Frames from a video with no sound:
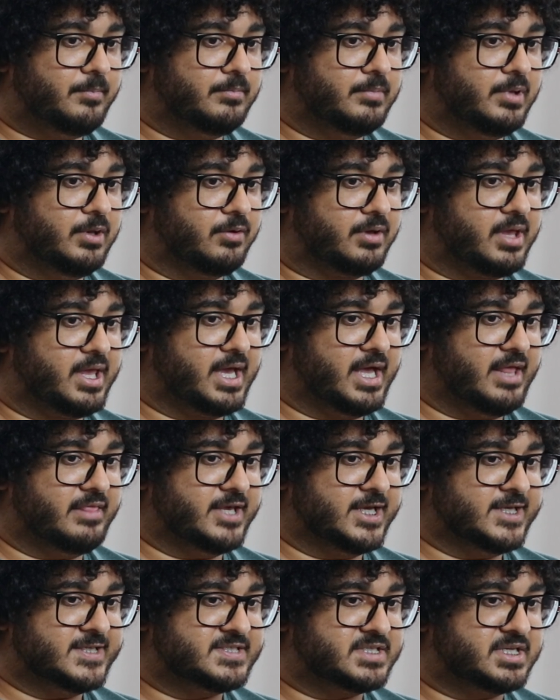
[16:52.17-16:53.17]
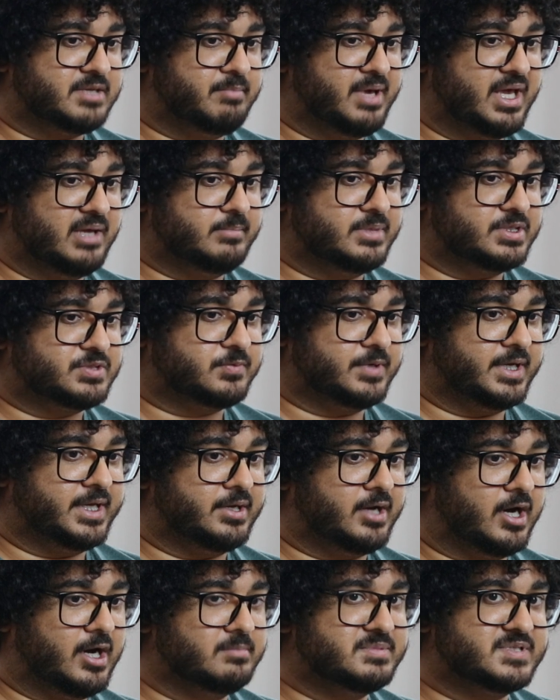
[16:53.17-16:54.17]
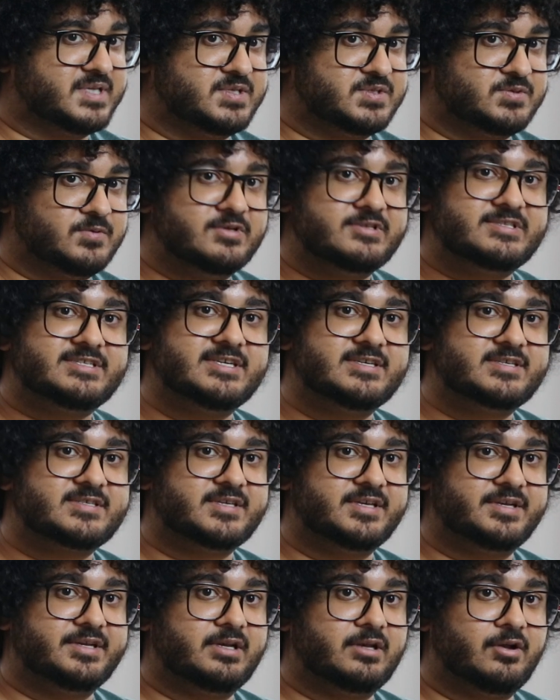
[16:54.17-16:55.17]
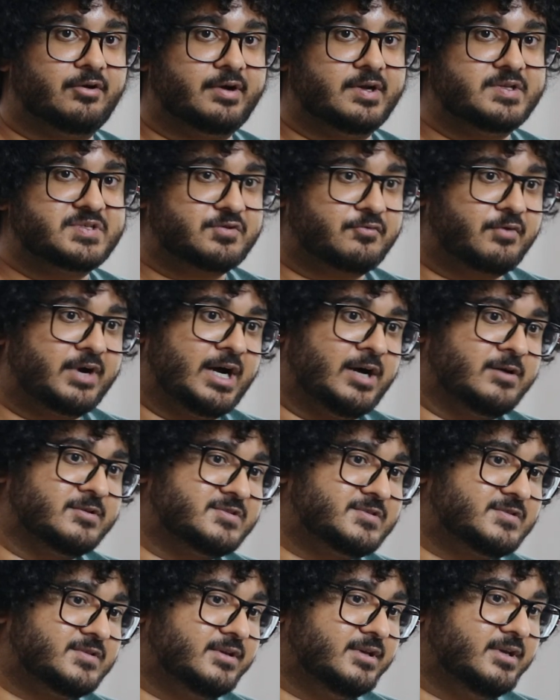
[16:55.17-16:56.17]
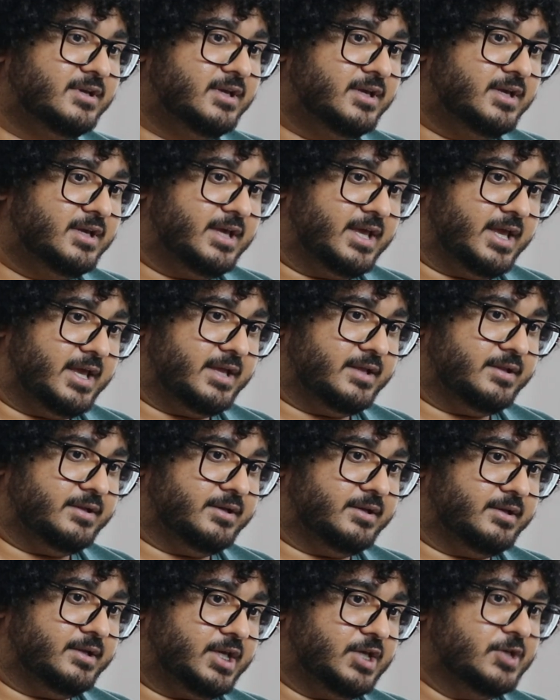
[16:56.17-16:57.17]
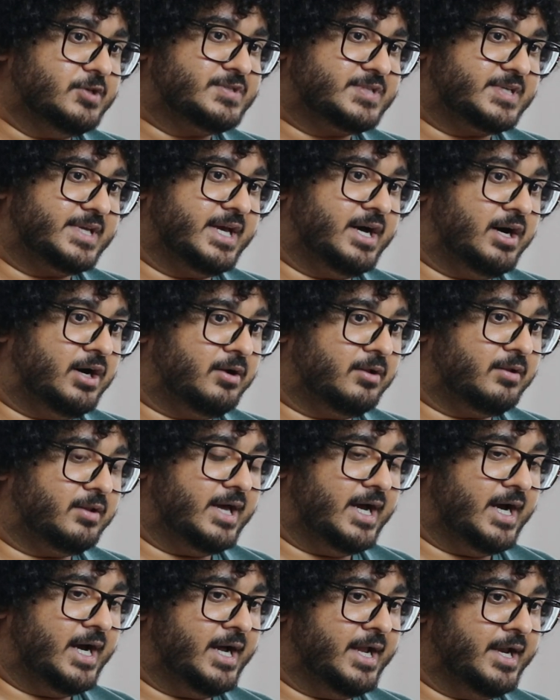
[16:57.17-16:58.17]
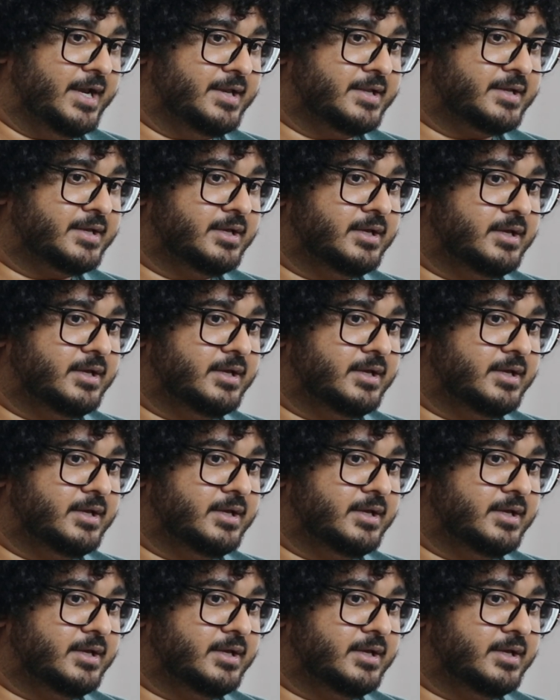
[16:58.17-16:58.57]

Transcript: looking at this debate between Hamza Zoutsis and Lawrence Krauss in UCL, and